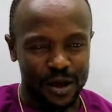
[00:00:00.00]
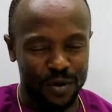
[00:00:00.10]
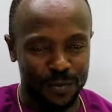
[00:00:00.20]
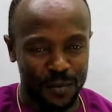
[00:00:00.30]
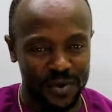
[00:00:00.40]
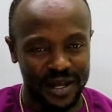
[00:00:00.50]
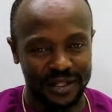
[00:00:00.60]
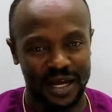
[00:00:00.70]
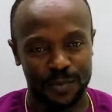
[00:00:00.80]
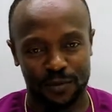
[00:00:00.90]

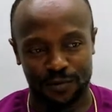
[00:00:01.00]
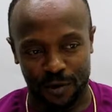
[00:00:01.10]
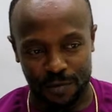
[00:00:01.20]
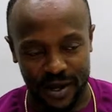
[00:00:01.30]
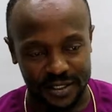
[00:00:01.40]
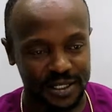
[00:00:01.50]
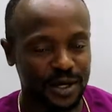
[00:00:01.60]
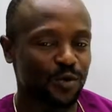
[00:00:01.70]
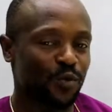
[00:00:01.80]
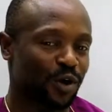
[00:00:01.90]
republican type of government,
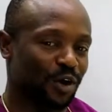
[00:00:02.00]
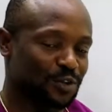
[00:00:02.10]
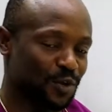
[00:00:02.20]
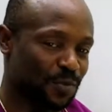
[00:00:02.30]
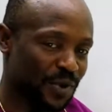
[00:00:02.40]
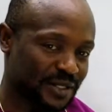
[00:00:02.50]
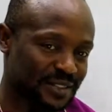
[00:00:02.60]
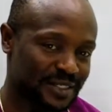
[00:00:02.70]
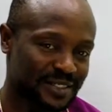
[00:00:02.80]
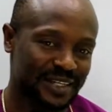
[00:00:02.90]
we also
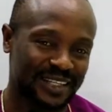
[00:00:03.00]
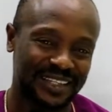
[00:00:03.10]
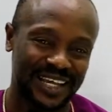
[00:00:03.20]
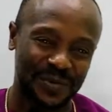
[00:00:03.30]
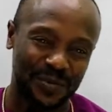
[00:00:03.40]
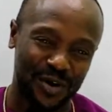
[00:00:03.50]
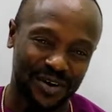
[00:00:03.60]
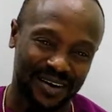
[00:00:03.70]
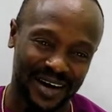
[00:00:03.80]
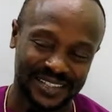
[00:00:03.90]
practice
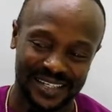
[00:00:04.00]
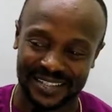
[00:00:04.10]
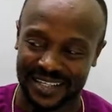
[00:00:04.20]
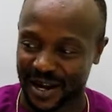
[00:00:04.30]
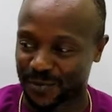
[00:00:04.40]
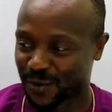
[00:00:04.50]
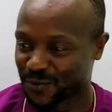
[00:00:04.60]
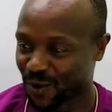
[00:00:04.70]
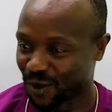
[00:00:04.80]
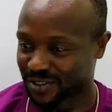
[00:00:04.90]
democratic type
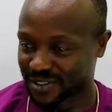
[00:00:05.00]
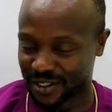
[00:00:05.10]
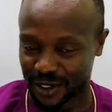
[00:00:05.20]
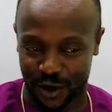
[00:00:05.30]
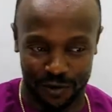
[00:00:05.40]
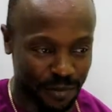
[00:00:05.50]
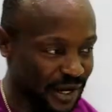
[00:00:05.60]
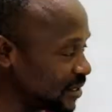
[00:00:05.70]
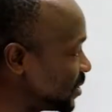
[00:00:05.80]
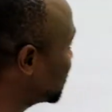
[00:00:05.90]
of what?
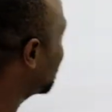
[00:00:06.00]
Government.